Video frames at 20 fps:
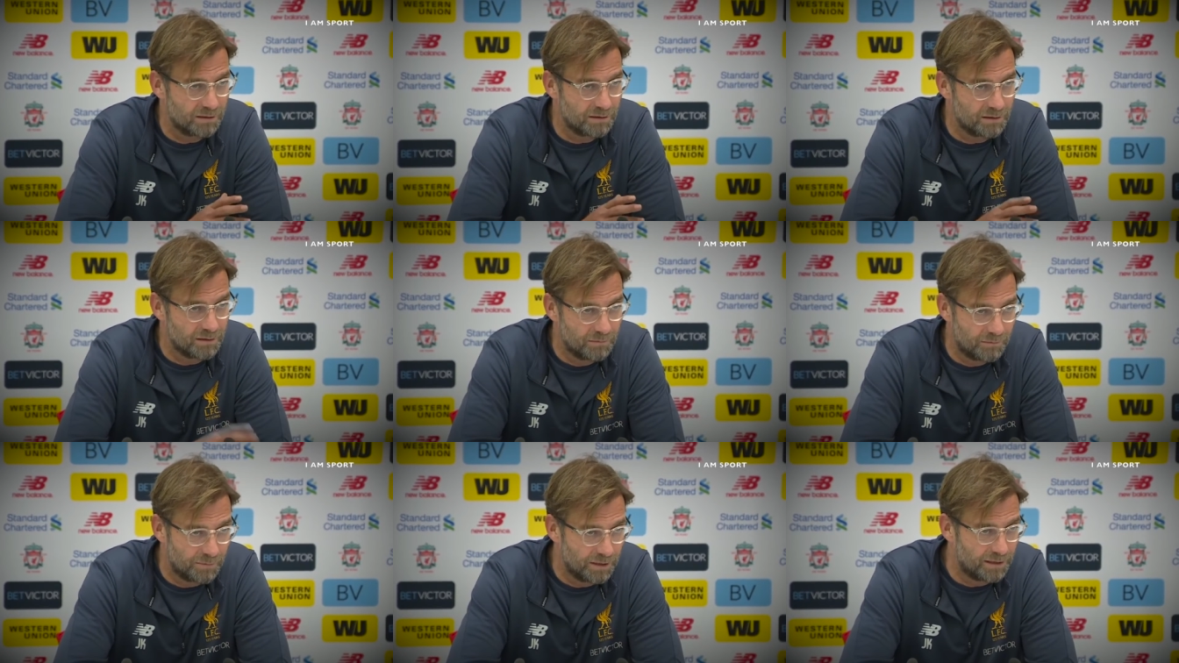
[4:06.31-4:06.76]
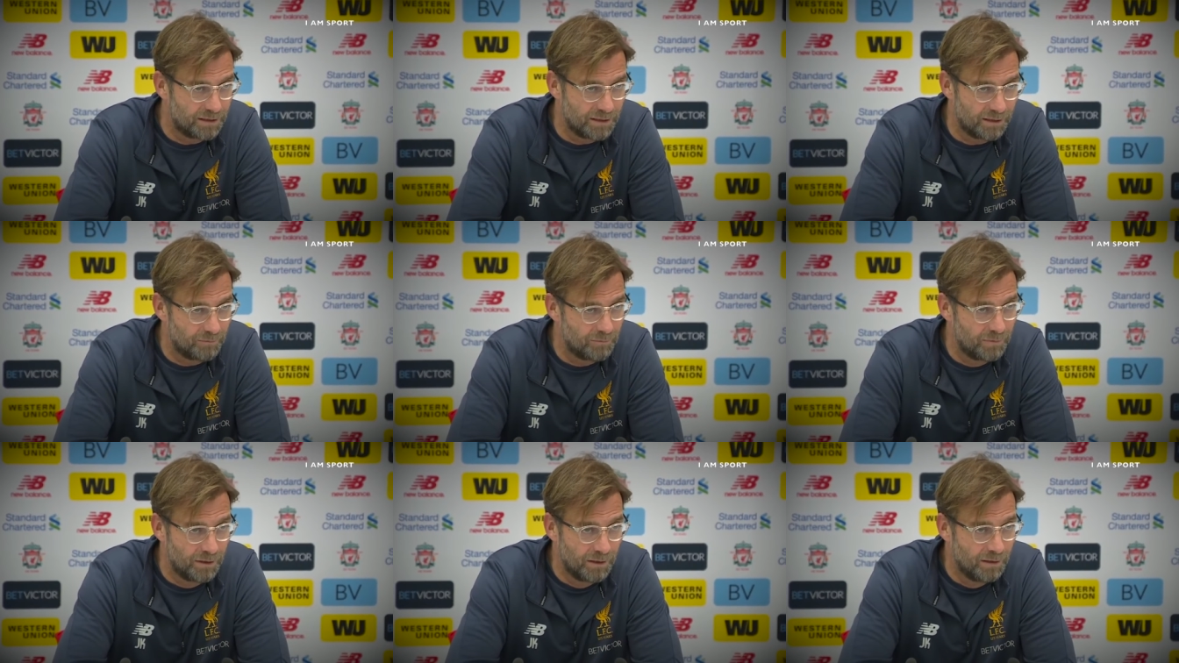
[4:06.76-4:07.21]
You, you meet
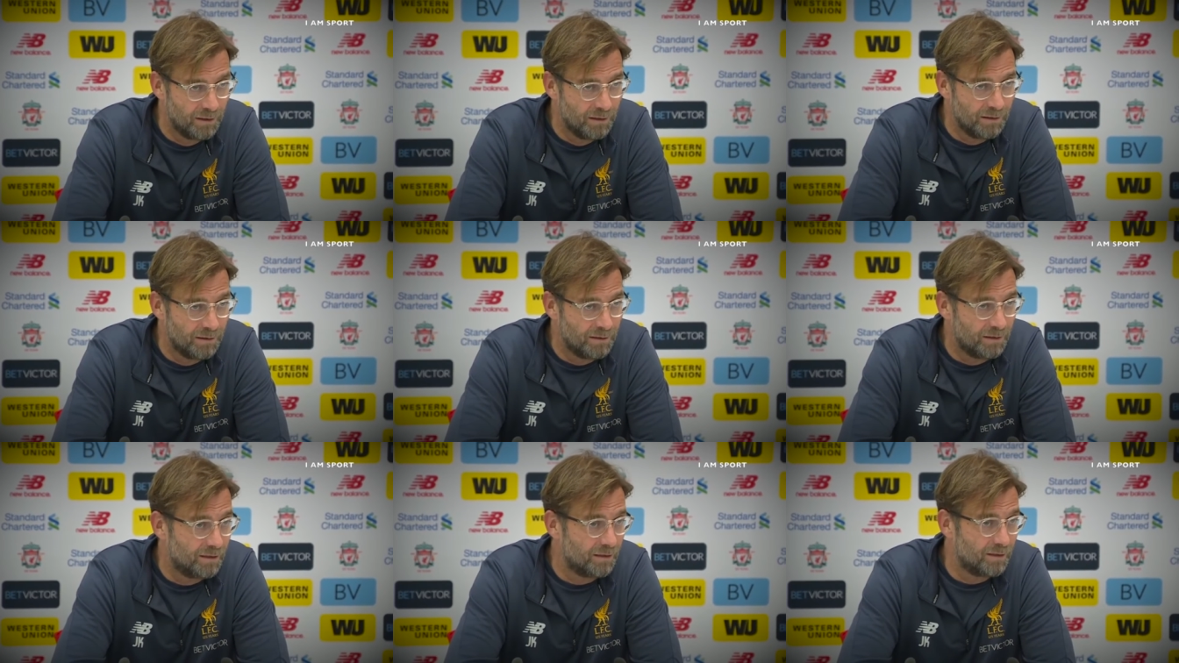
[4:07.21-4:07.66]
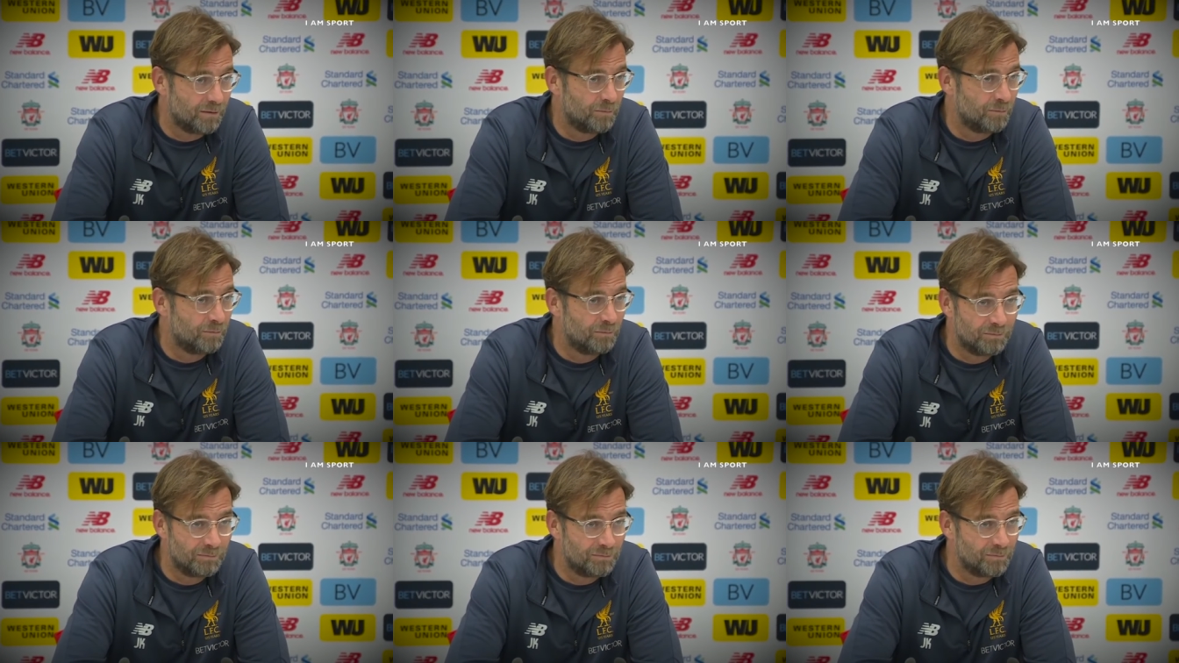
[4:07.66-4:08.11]
them
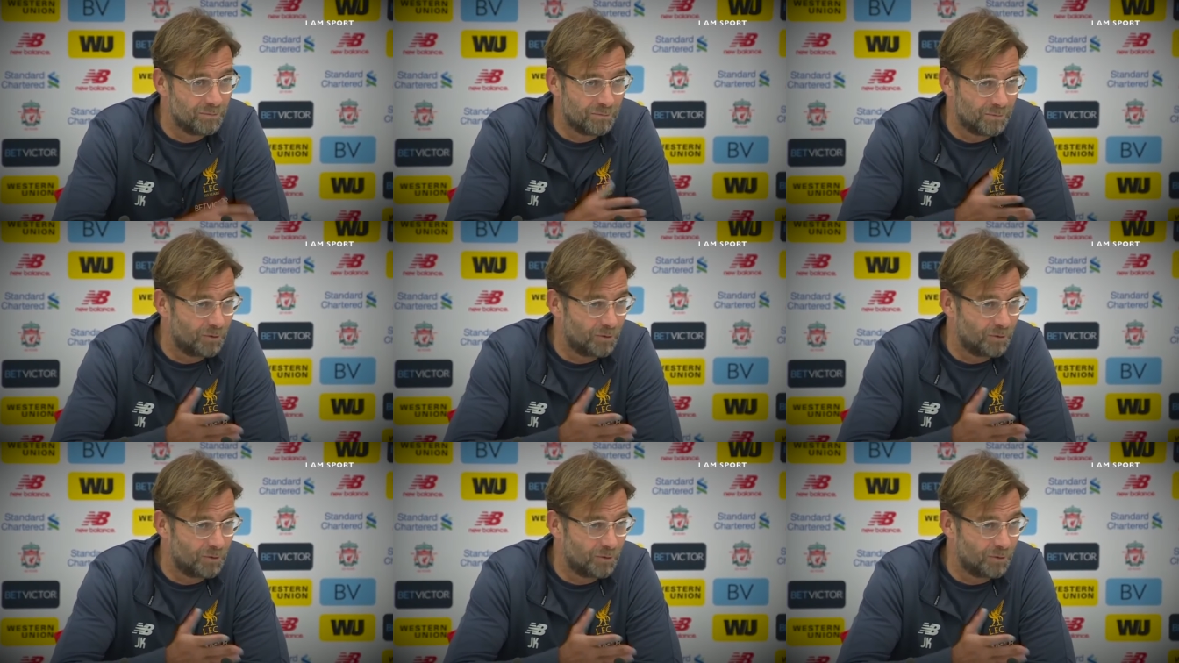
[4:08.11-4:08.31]
um,